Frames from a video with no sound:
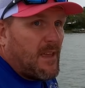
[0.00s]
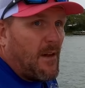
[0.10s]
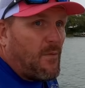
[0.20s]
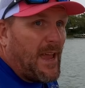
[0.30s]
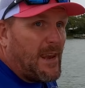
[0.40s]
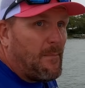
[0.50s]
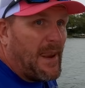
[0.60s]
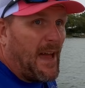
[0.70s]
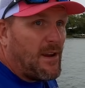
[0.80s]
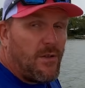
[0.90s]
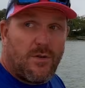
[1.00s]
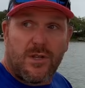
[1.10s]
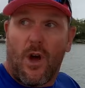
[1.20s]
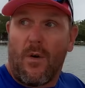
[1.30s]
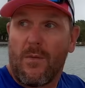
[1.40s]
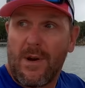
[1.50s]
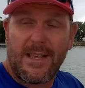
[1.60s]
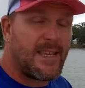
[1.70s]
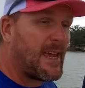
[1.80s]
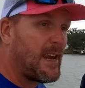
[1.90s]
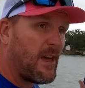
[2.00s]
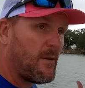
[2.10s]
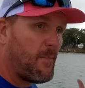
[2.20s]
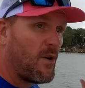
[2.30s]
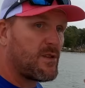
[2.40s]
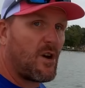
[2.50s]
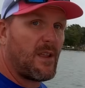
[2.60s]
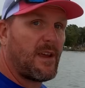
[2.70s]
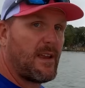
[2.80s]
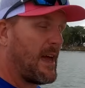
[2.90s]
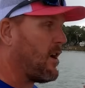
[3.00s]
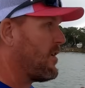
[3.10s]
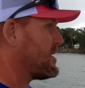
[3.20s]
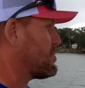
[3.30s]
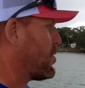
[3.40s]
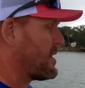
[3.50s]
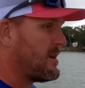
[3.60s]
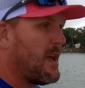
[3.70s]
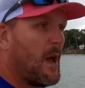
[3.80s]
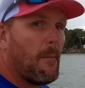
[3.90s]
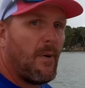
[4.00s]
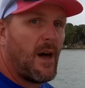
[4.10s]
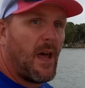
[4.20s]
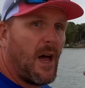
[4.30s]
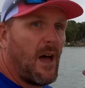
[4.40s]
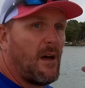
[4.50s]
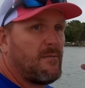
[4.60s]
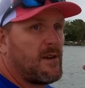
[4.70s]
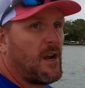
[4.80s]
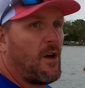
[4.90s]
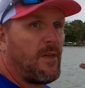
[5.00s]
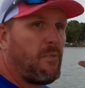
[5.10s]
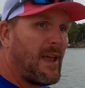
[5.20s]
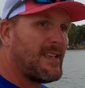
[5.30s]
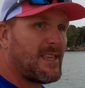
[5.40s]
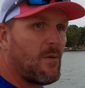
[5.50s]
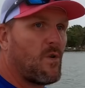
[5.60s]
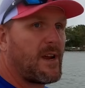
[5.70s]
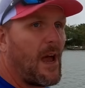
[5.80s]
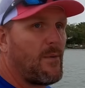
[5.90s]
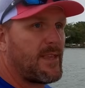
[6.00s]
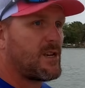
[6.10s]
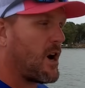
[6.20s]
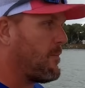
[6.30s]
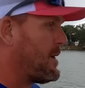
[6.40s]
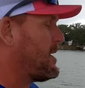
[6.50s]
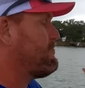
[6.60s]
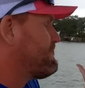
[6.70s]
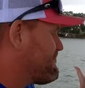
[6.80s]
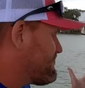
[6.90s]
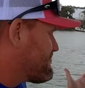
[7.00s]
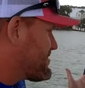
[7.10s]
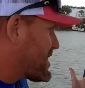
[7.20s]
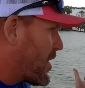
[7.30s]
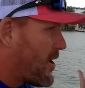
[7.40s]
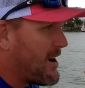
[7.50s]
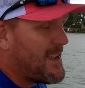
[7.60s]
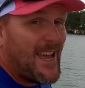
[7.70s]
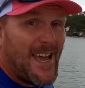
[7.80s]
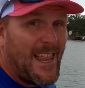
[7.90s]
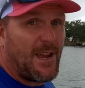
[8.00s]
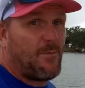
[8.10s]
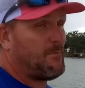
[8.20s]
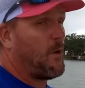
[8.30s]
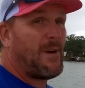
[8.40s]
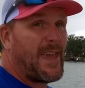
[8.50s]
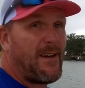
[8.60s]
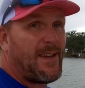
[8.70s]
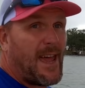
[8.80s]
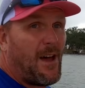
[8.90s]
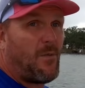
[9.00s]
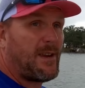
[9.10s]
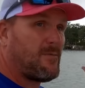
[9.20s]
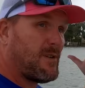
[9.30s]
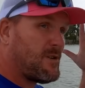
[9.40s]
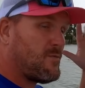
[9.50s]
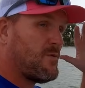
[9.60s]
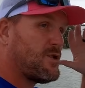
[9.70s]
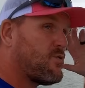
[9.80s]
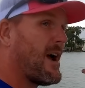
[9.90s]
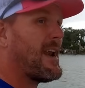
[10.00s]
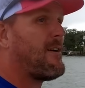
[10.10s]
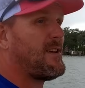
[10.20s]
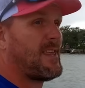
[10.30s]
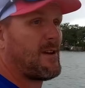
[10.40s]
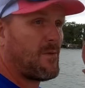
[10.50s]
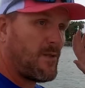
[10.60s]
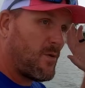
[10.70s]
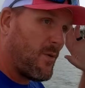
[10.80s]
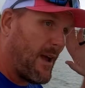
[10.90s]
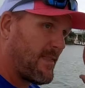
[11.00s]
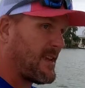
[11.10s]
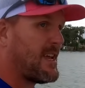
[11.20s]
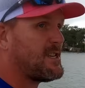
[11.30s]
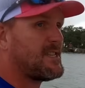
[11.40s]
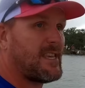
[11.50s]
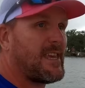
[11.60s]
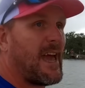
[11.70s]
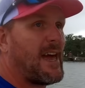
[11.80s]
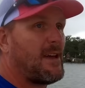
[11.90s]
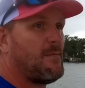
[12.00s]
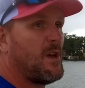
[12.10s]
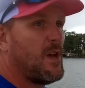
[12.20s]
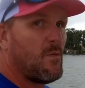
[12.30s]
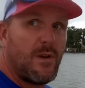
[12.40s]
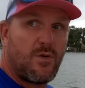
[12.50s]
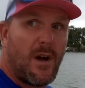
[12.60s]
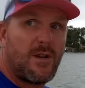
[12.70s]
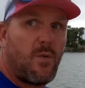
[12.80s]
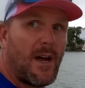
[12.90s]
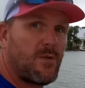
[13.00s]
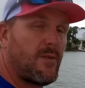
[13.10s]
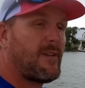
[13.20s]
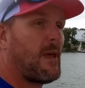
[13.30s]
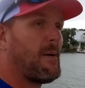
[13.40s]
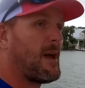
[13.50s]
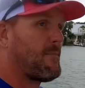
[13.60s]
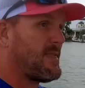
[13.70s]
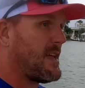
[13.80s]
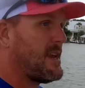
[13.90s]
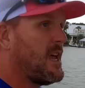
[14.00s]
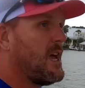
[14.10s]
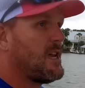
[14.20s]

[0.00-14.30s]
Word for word: if we hadn't been out here, there's no, we didn't see any other boats hardly at all this morning. But, uh, you know, the plans didn't work out with the tarpon. Sorry. Like, but we gave it hell. We, we, we tried everything. We threw it, the kitchen sink at them. We tried twice. We even came back. But then,